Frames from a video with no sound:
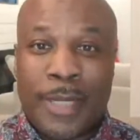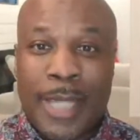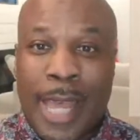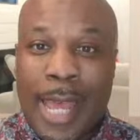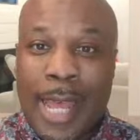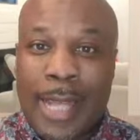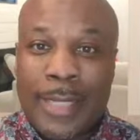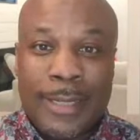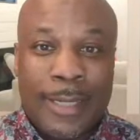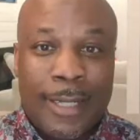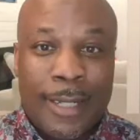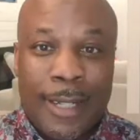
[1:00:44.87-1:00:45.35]

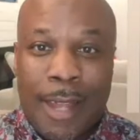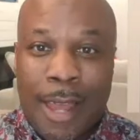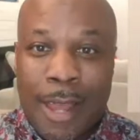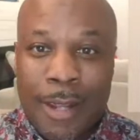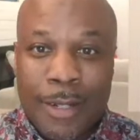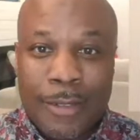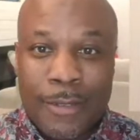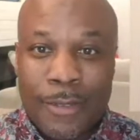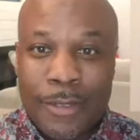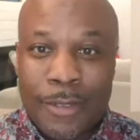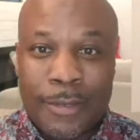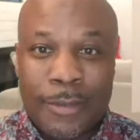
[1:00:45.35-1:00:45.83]
Never know what
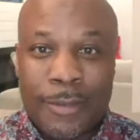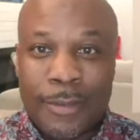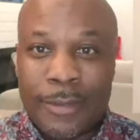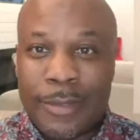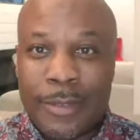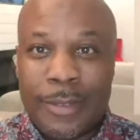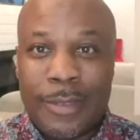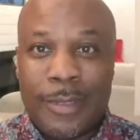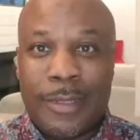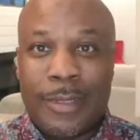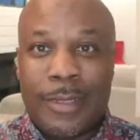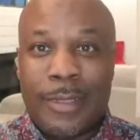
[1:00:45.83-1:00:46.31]
them coaches
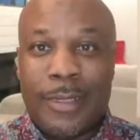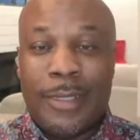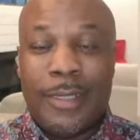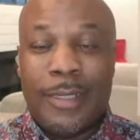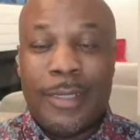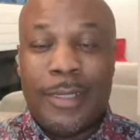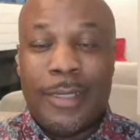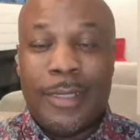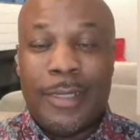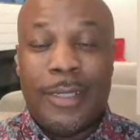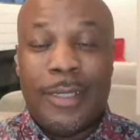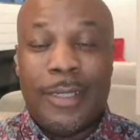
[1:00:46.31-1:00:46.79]
telling them
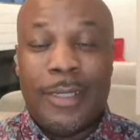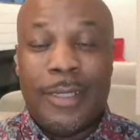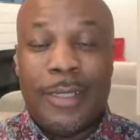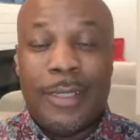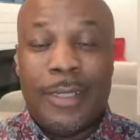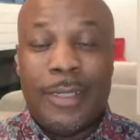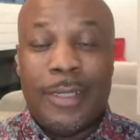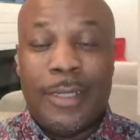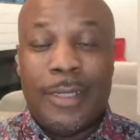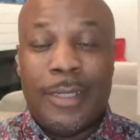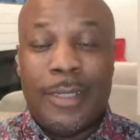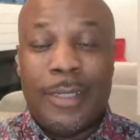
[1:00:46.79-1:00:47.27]
guys in the
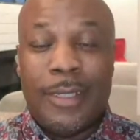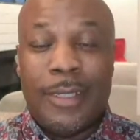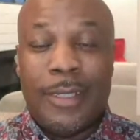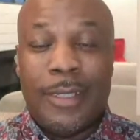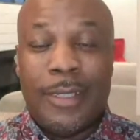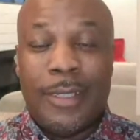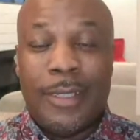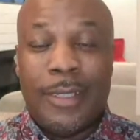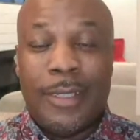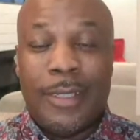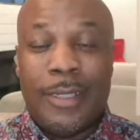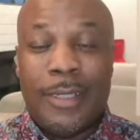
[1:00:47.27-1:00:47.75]
locker room.
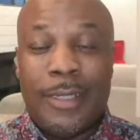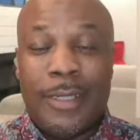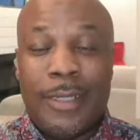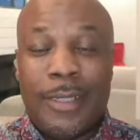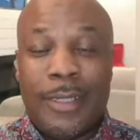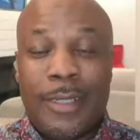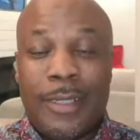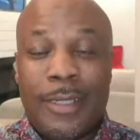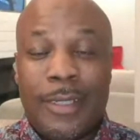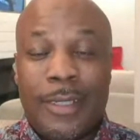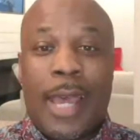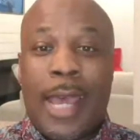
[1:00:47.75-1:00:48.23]

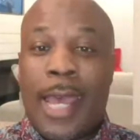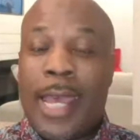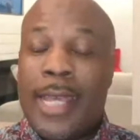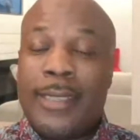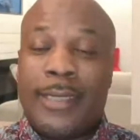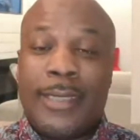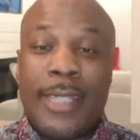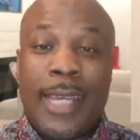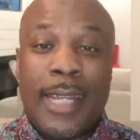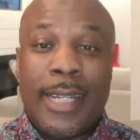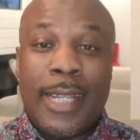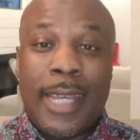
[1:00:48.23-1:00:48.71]
You never
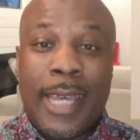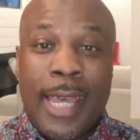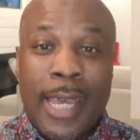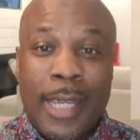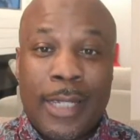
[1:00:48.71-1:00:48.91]
know.